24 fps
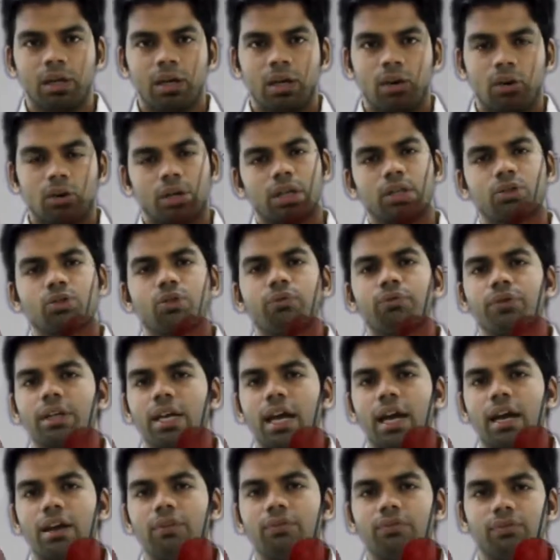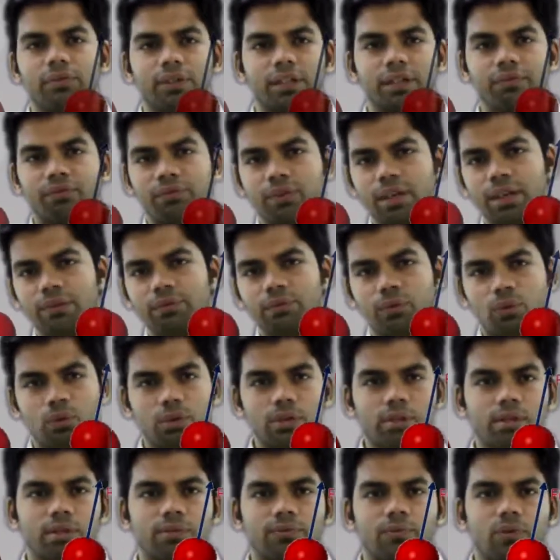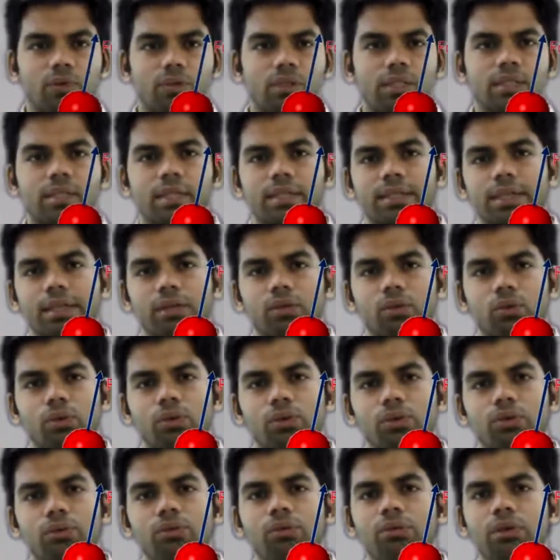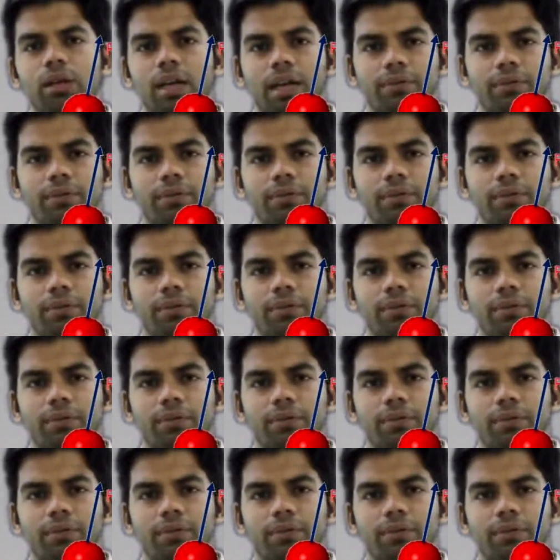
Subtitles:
Okay, so we have different forces as I told you,